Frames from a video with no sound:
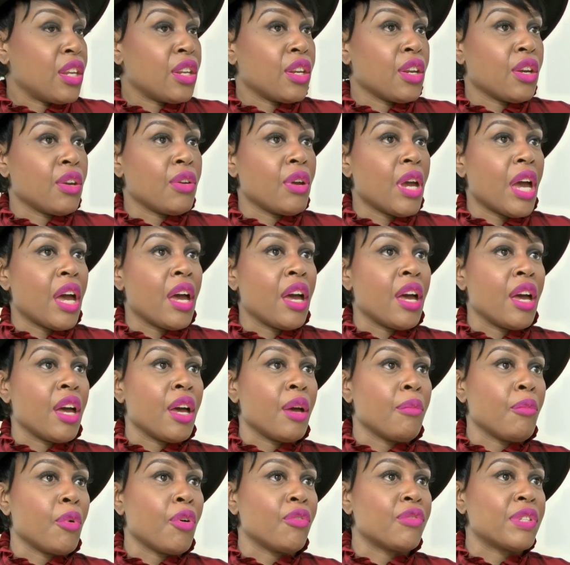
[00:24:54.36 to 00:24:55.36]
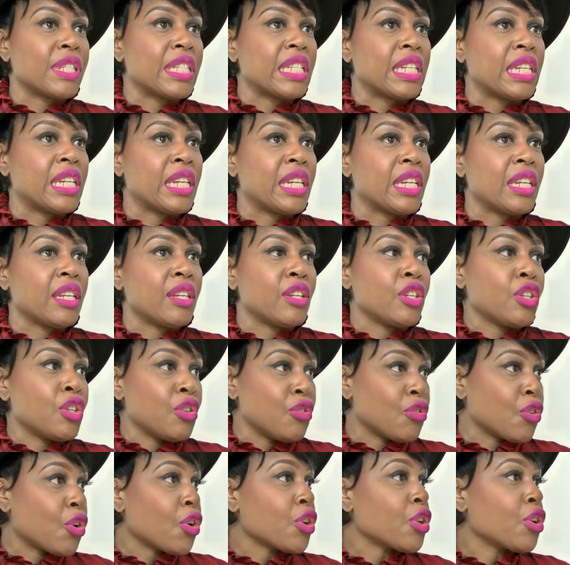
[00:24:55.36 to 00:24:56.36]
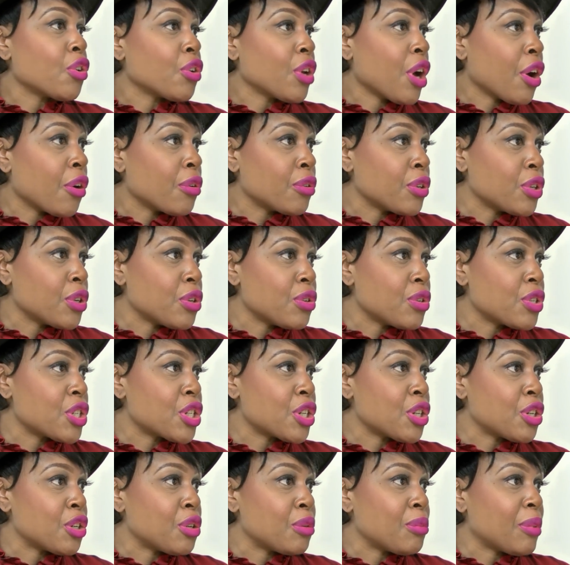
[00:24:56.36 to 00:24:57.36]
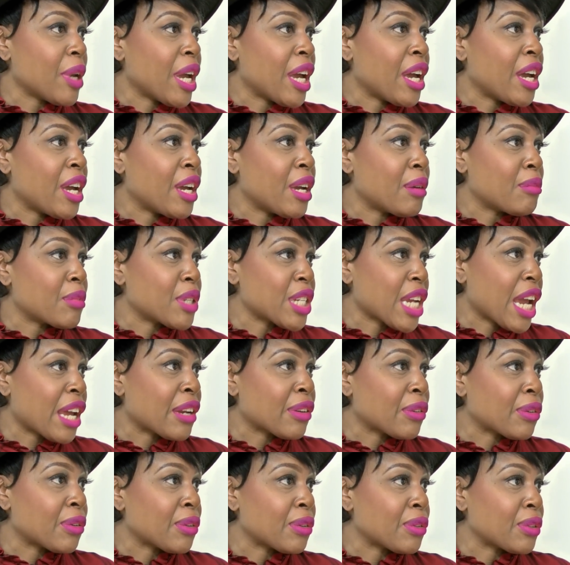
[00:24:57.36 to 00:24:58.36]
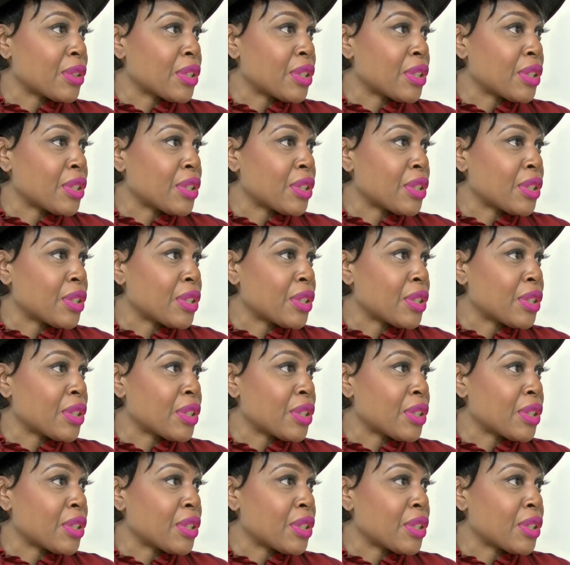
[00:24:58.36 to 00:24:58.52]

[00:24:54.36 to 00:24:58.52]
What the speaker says: You know, obviously you've got your own YouTube channel.